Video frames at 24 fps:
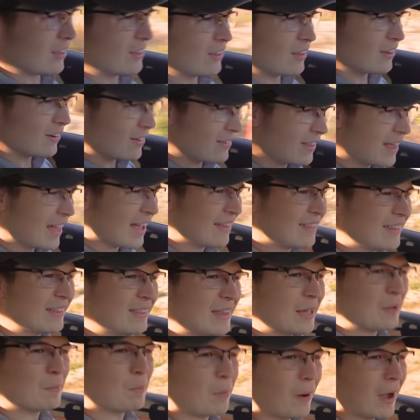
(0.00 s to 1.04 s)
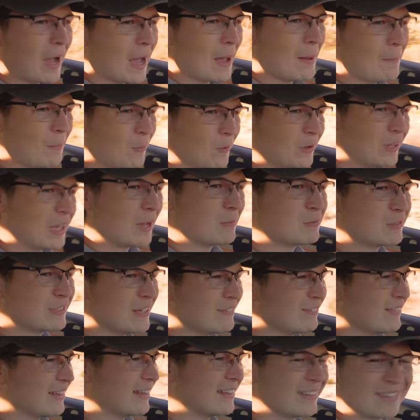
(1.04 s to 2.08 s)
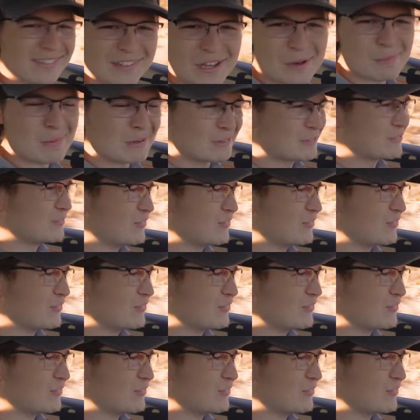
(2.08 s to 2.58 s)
You hear that? That that pop when you upshift is so much